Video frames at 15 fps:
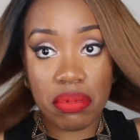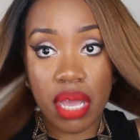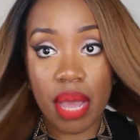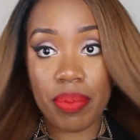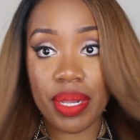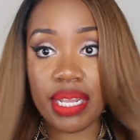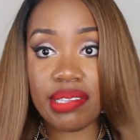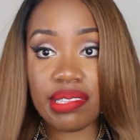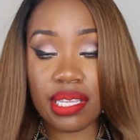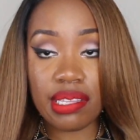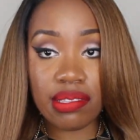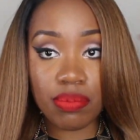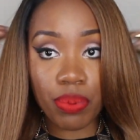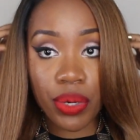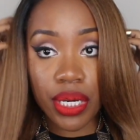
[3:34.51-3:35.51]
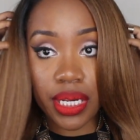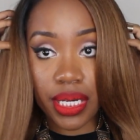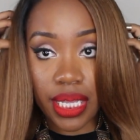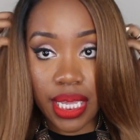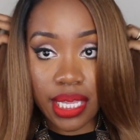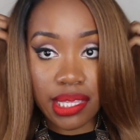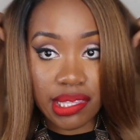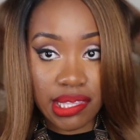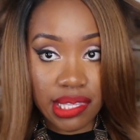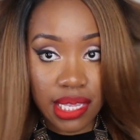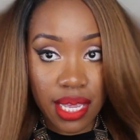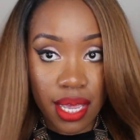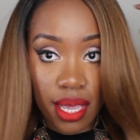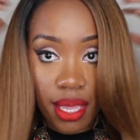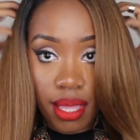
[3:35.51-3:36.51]
I mean, it's pretty dense,
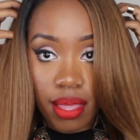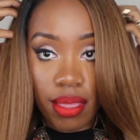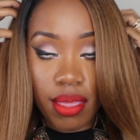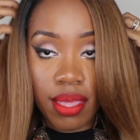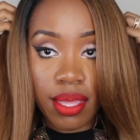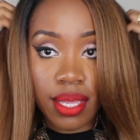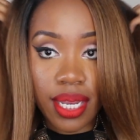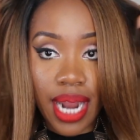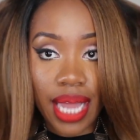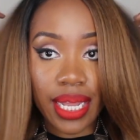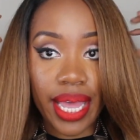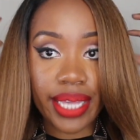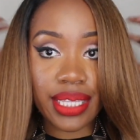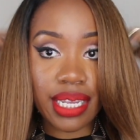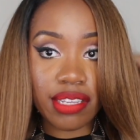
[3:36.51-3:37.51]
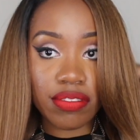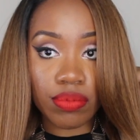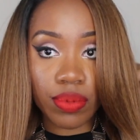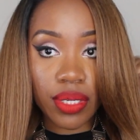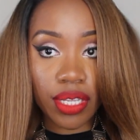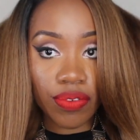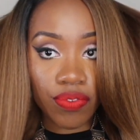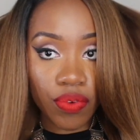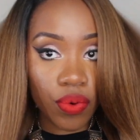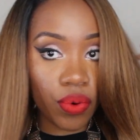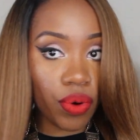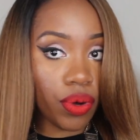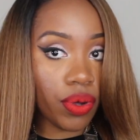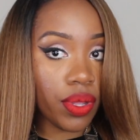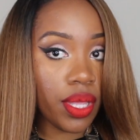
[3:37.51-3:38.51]
and I like that it's really
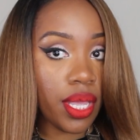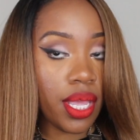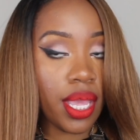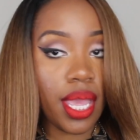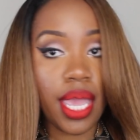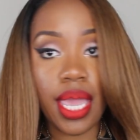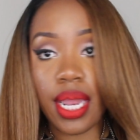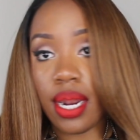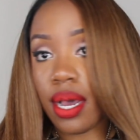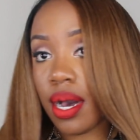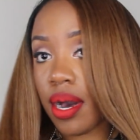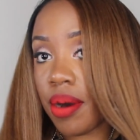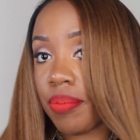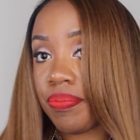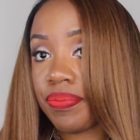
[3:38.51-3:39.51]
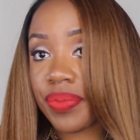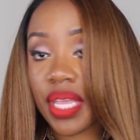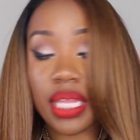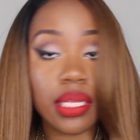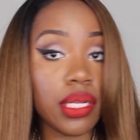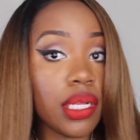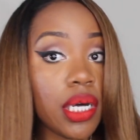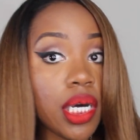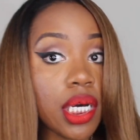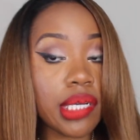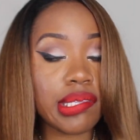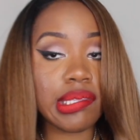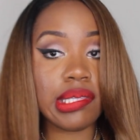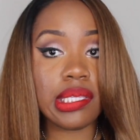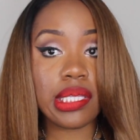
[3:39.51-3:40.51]
full. And it
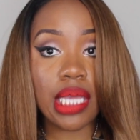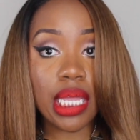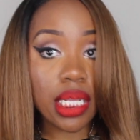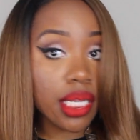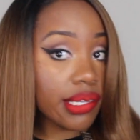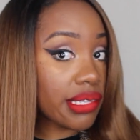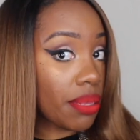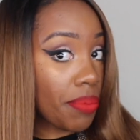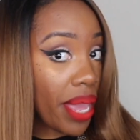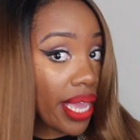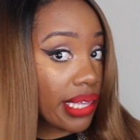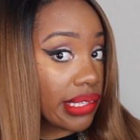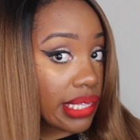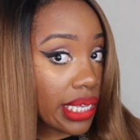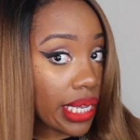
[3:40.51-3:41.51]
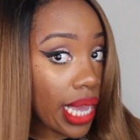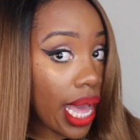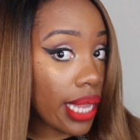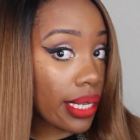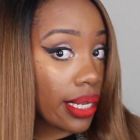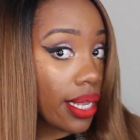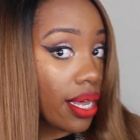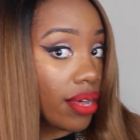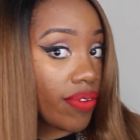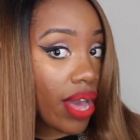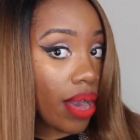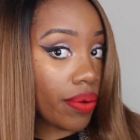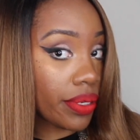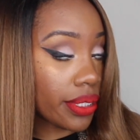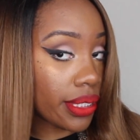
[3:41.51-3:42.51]
looks amazing. I love
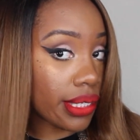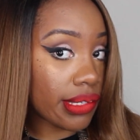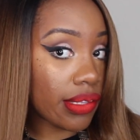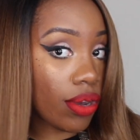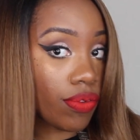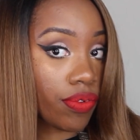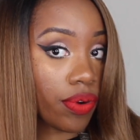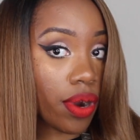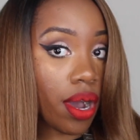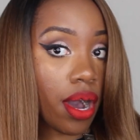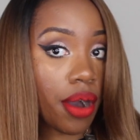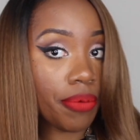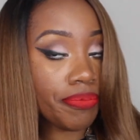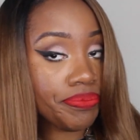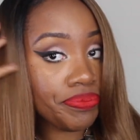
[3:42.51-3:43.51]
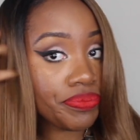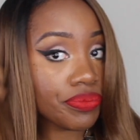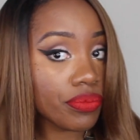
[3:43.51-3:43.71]
how it looks overall,